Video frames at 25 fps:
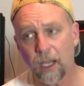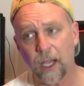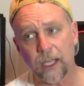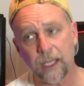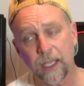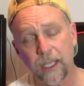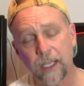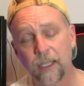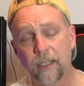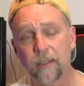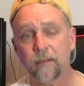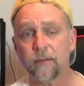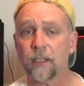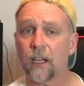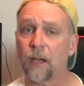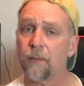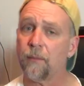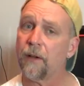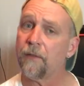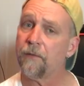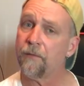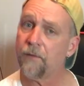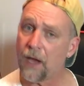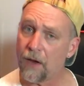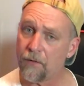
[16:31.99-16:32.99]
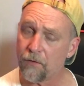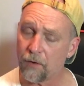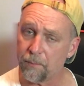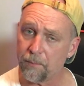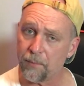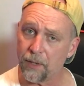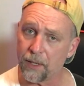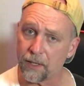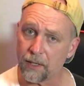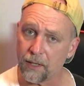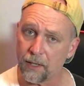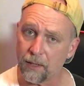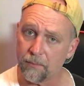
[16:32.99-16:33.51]
Again, not my favorite
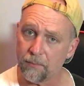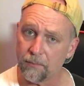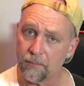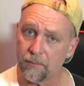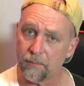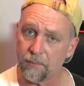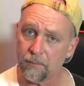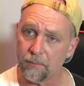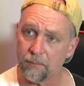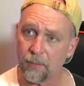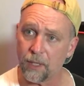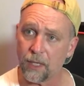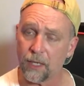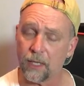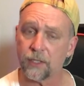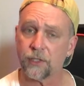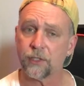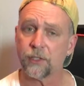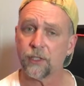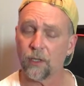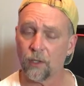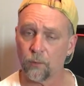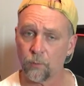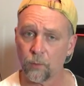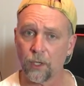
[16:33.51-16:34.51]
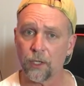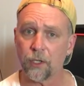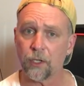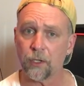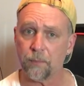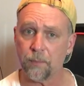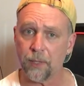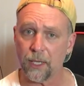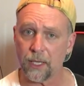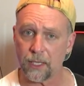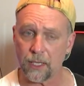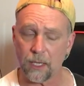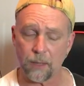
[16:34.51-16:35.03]
pickup, but it's still a really
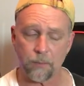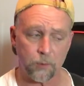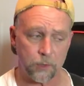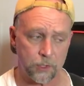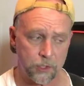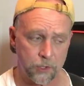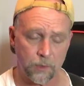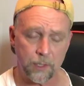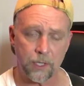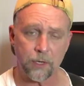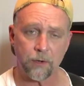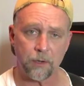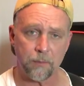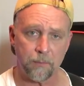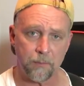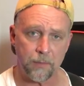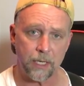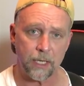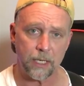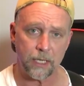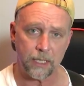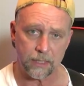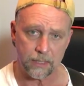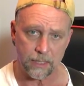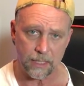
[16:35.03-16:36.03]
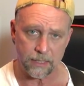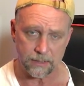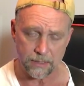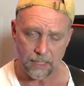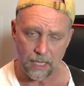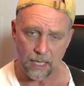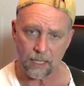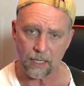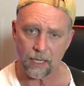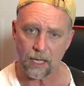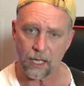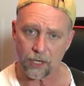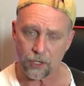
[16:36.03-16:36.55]
good pickup, which you'll hear in a minute. It's
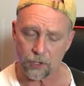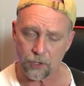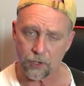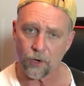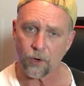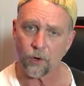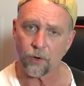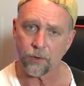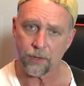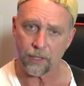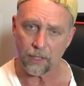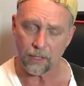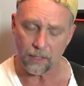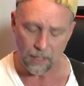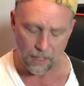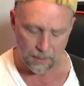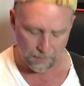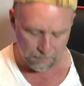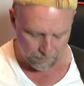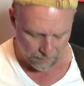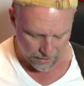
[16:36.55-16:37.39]
got a lot of girth and a lot of